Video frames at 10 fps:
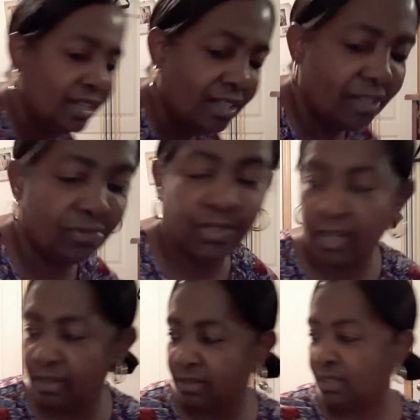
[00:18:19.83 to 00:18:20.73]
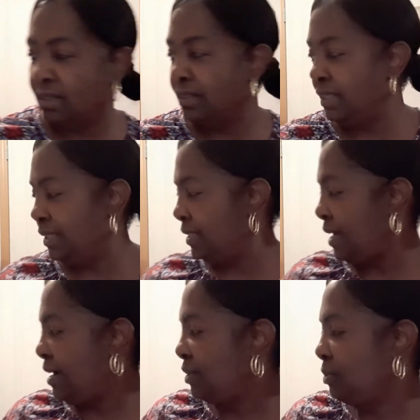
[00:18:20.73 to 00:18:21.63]
If y'all are in the
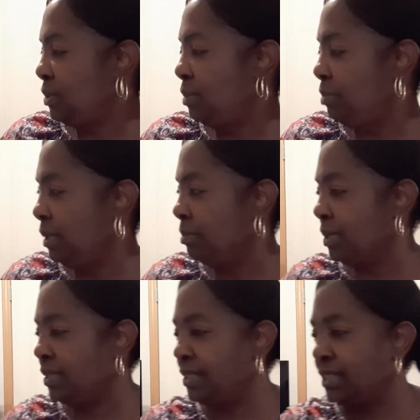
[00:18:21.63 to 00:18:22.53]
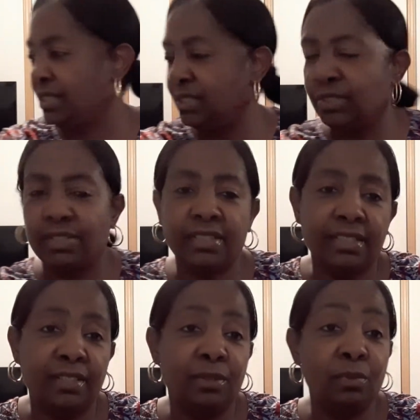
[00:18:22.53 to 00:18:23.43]
house with your big brothers and sisters
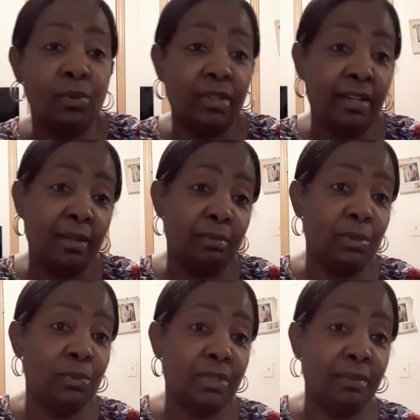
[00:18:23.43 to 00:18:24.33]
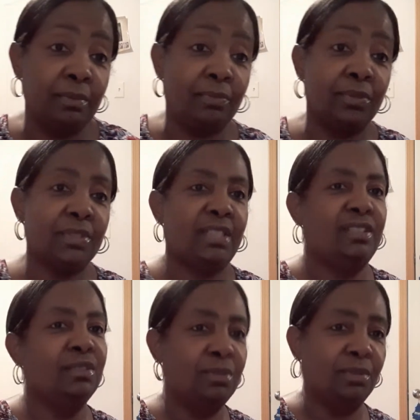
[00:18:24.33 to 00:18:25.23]
and you want to help do something, the first thing,
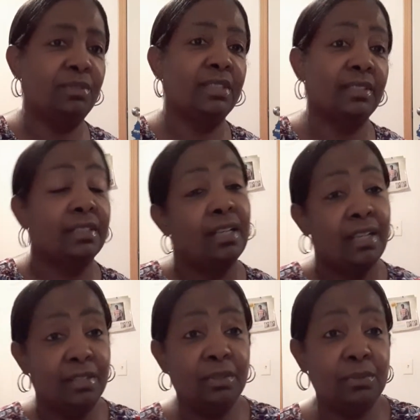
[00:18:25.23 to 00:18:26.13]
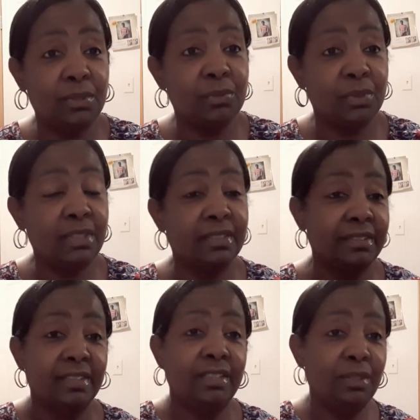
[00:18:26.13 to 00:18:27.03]
you too little. You too little.
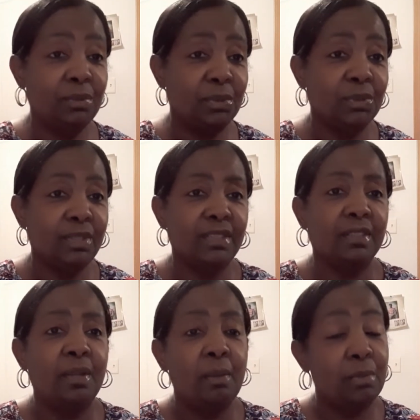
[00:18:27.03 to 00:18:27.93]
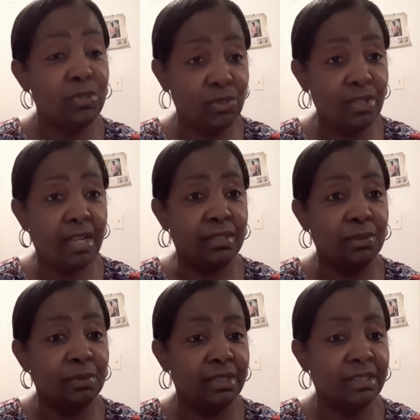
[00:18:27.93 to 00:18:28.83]
You too little. But you're not
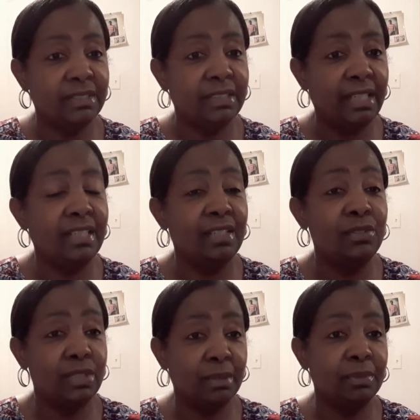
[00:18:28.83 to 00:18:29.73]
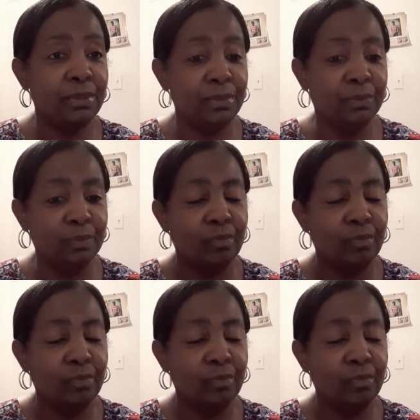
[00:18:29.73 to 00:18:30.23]
too little. They can give you something to do.